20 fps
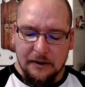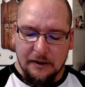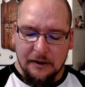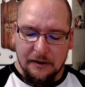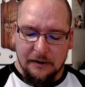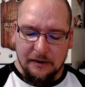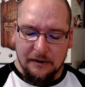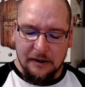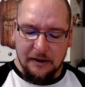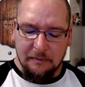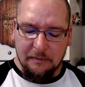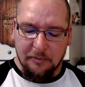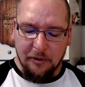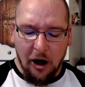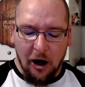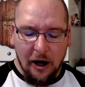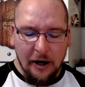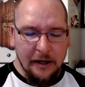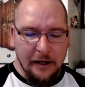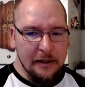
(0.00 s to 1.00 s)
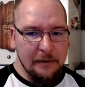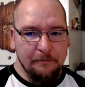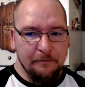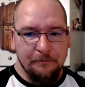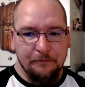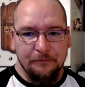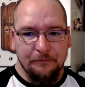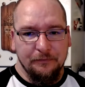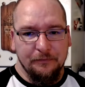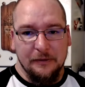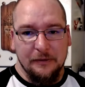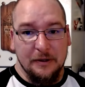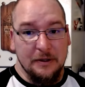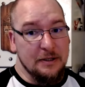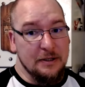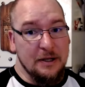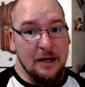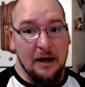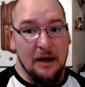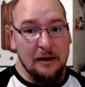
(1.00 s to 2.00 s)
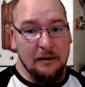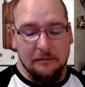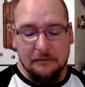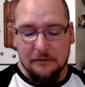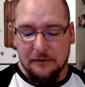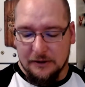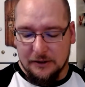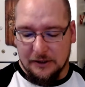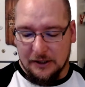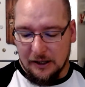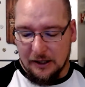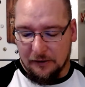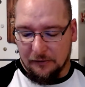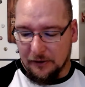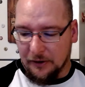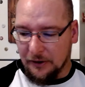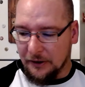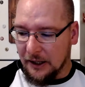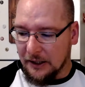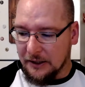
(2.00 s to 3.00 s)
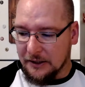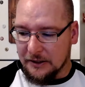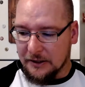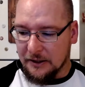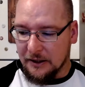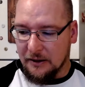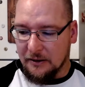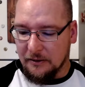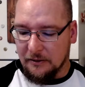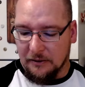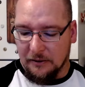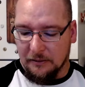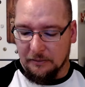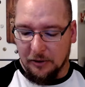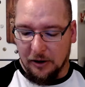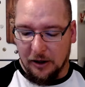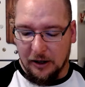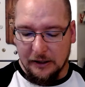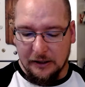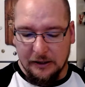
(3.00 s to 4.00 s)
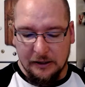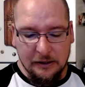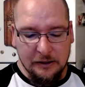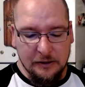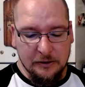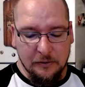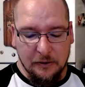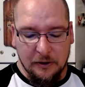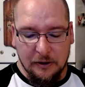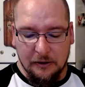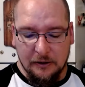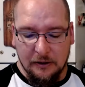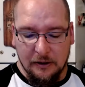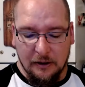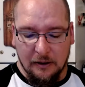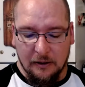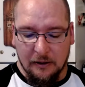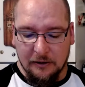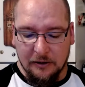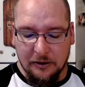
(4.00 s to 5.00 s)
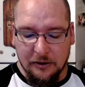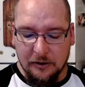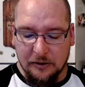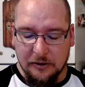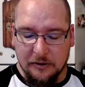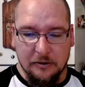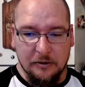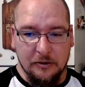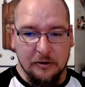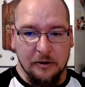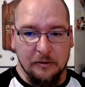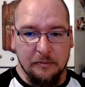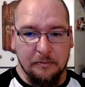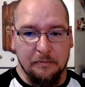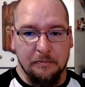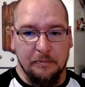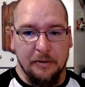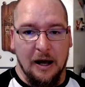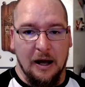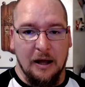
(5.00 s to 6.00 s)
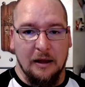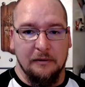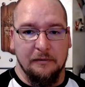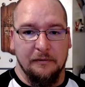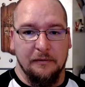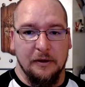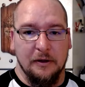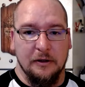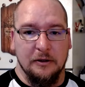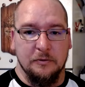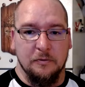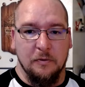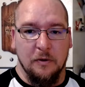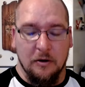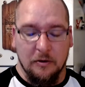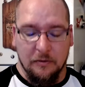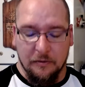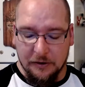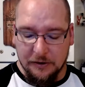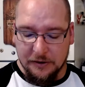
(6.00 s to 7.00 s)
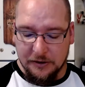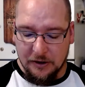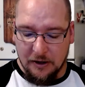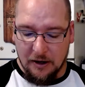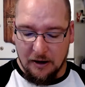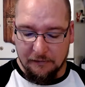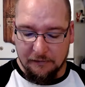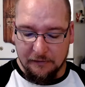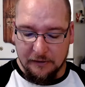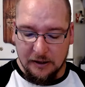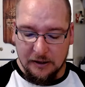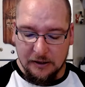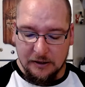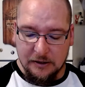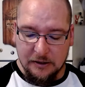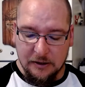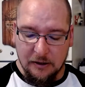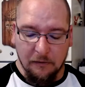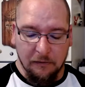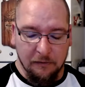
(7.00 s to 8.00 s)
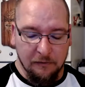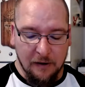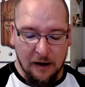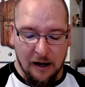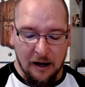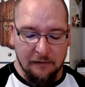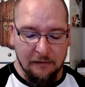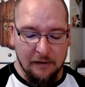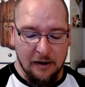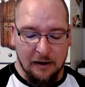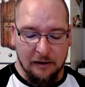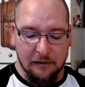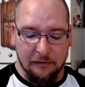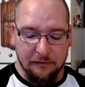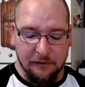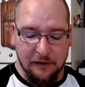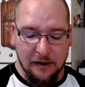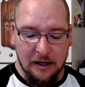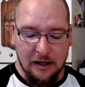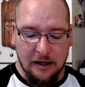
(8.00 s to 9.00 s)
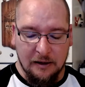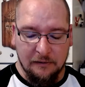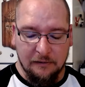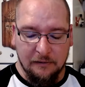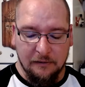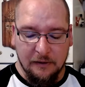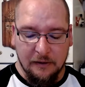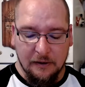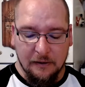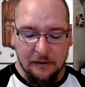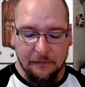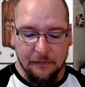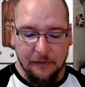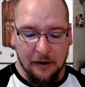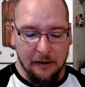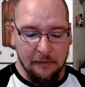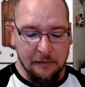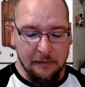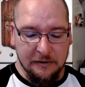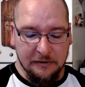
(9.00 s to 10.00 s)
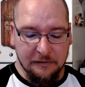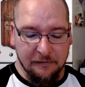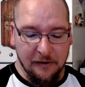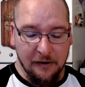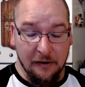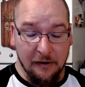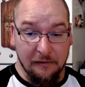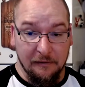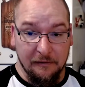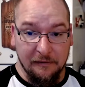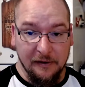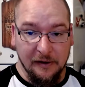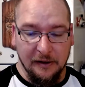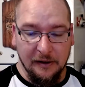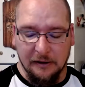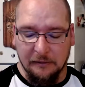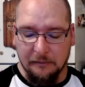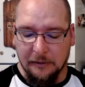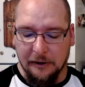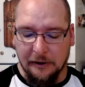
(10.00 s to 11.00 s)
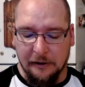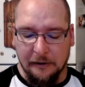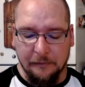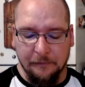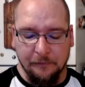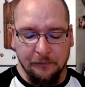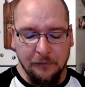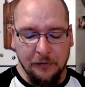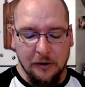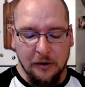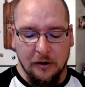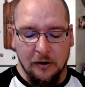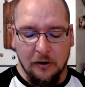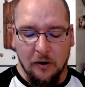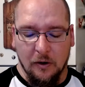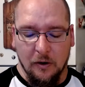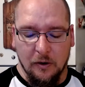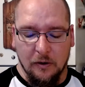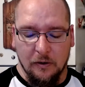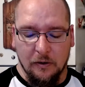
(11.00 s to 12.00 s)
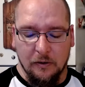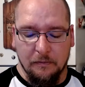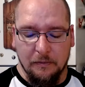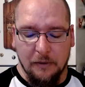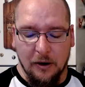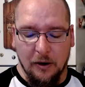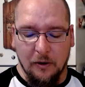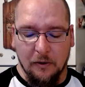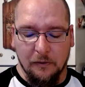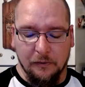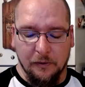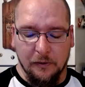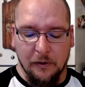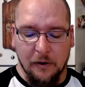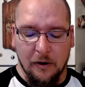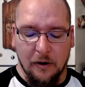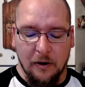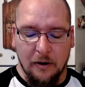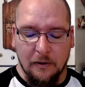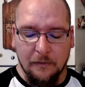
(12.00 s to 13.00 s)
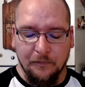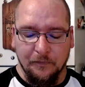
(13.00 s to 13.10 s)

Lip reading: the body, it's got a real nice body to this one, good palate feel as well with the softness. So 5 out of 5. It's a very filling beer. My overall,